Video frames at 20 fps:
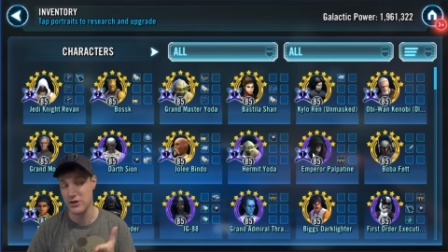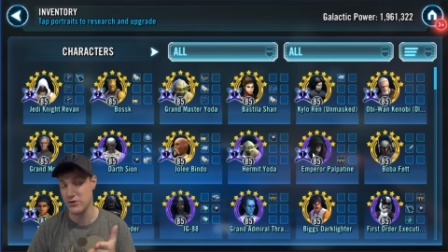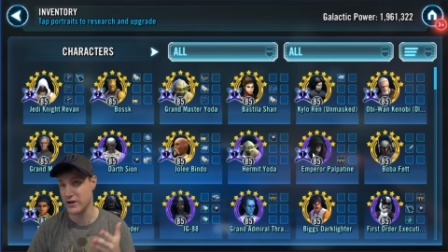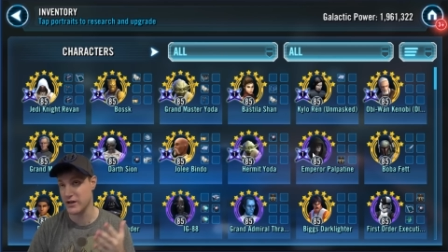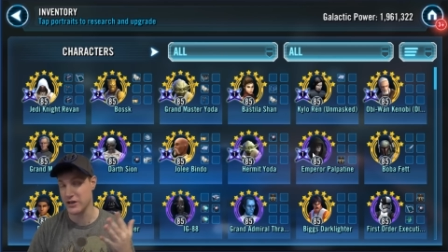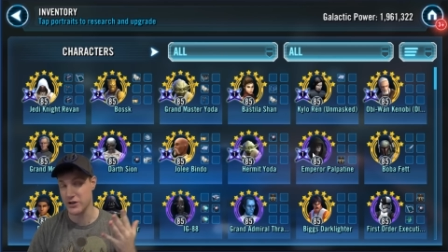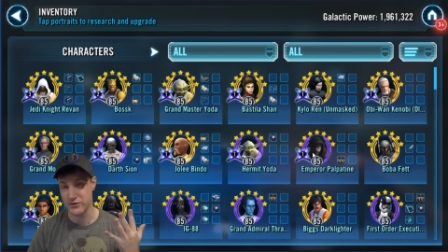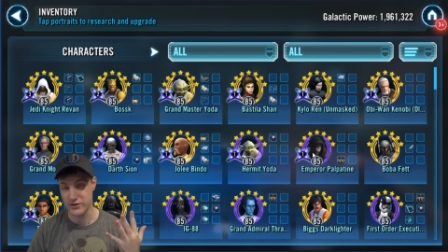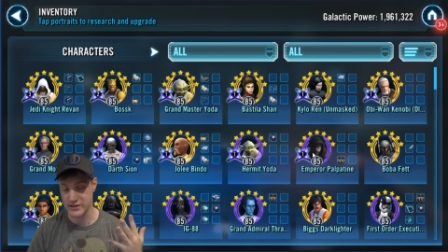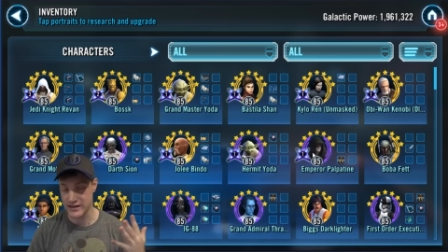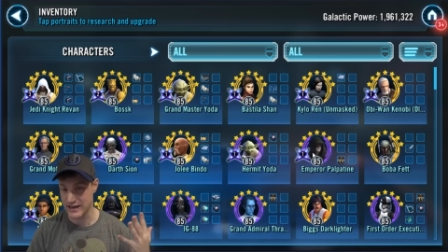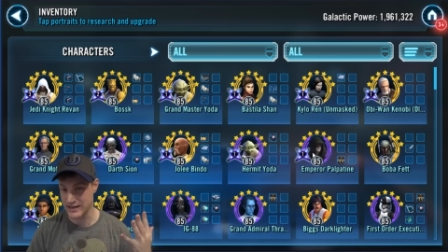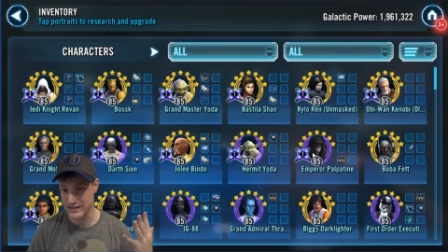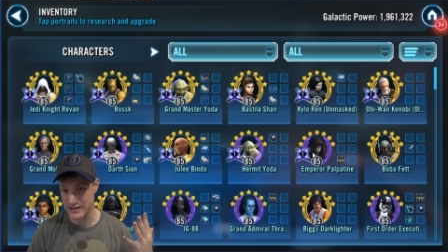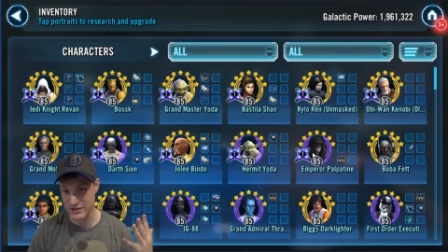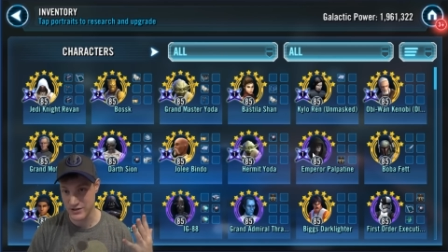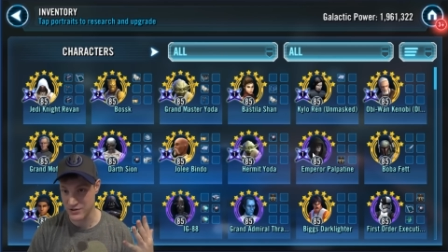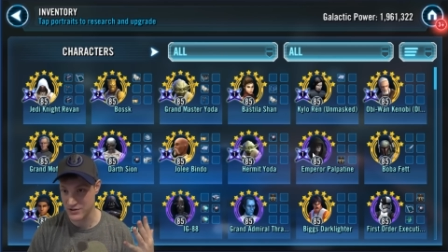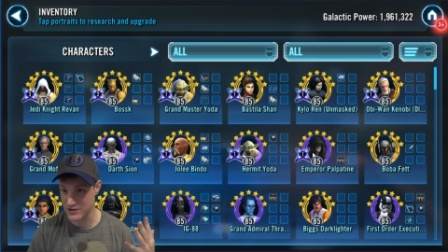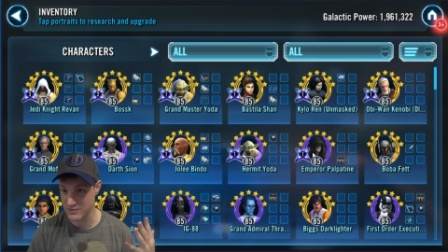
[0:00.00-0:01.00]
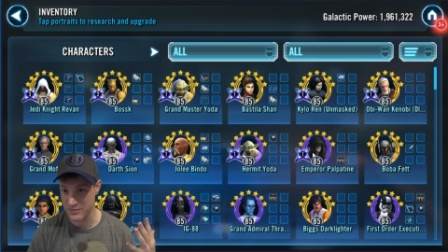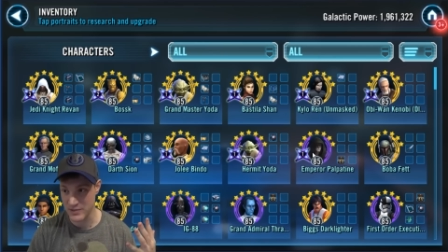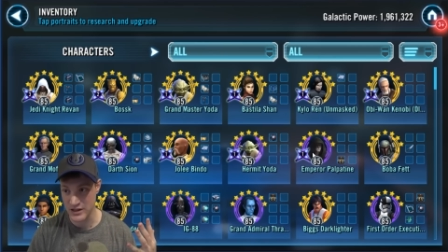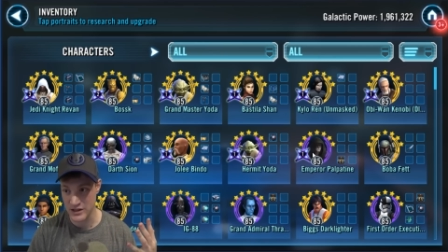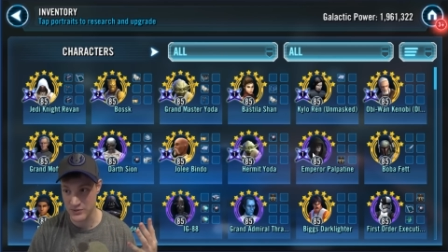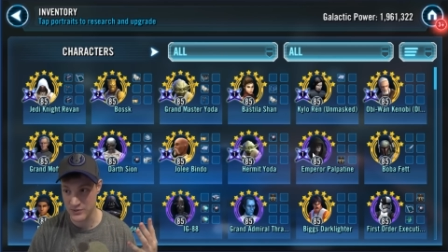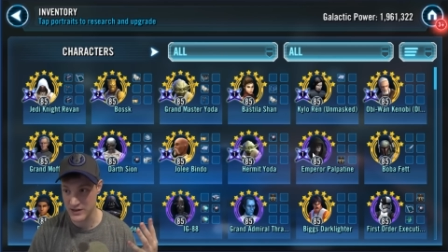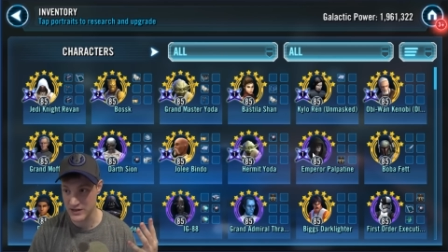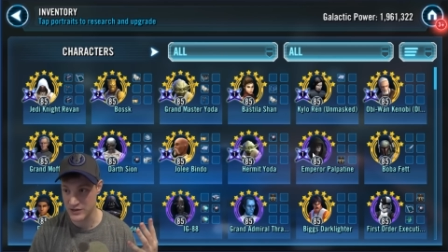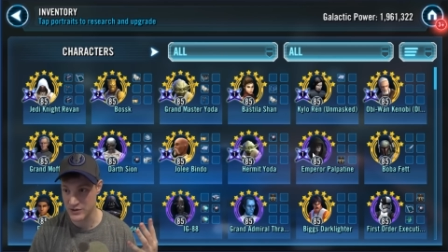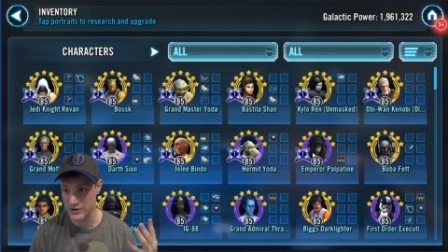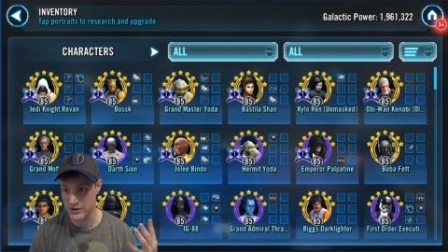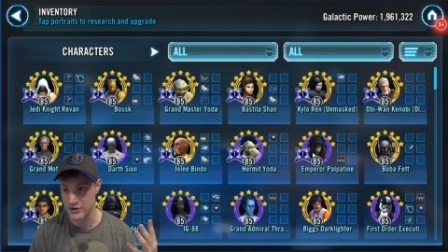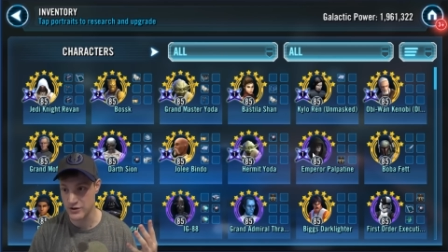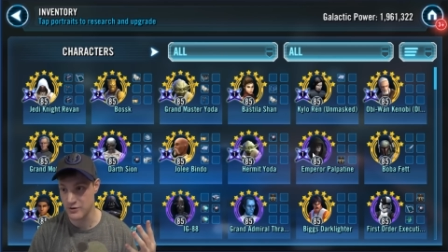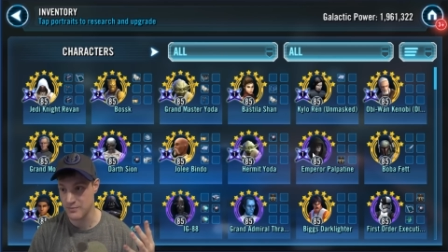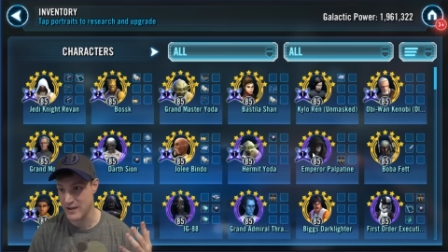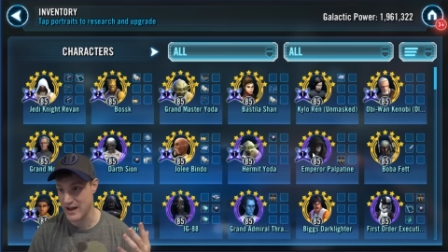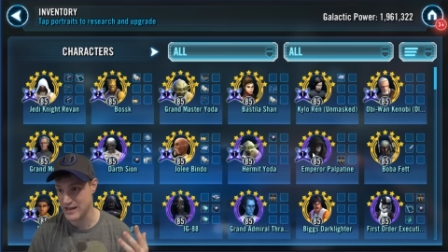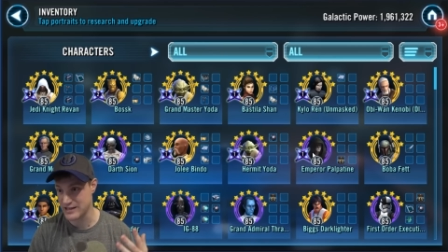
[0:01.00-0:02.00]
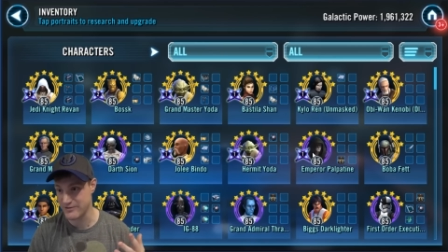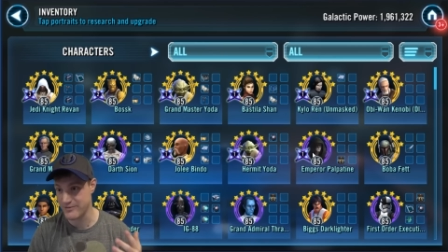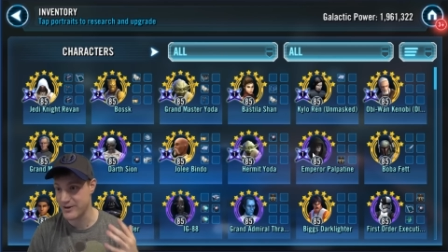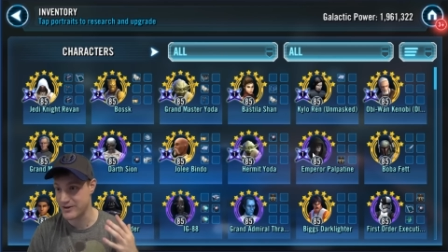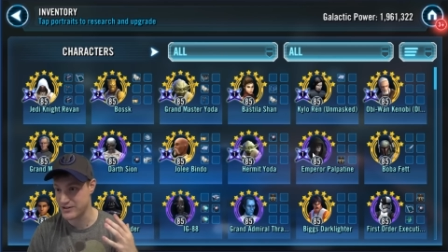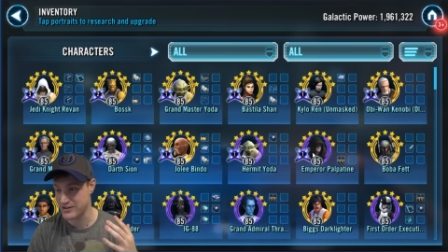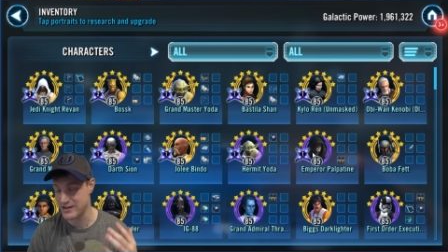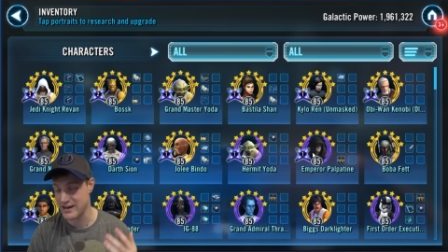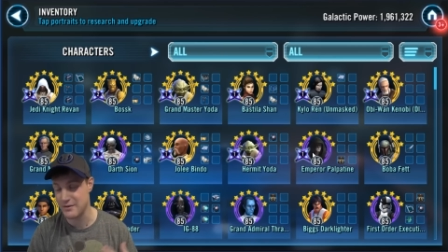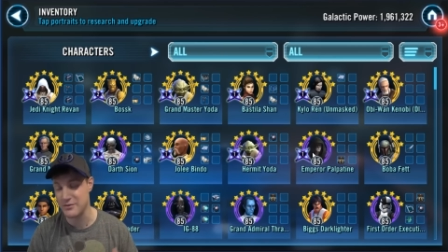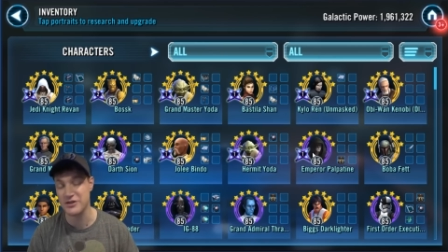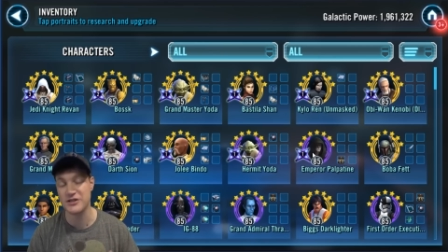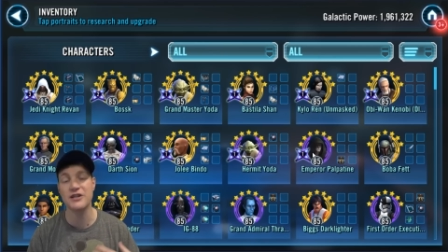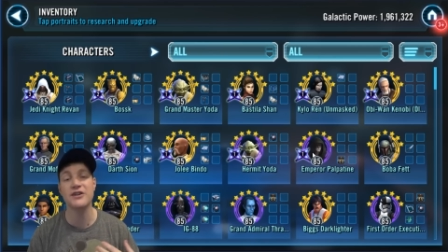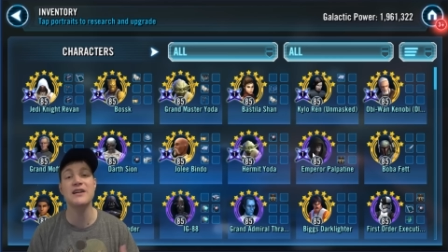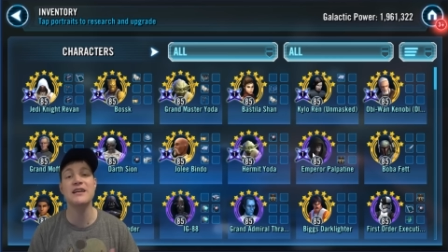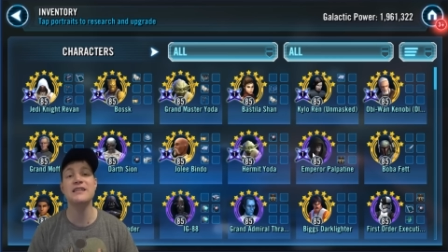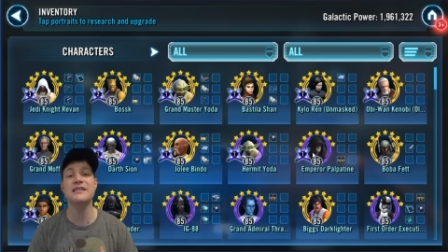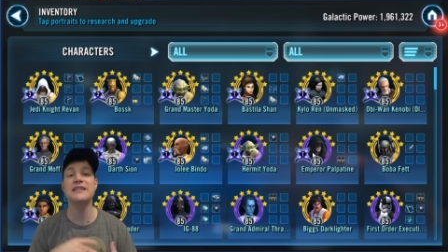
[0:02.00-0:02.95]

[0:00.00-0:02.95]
You can use Night Sisters and P3 to do massive amounts of damage. There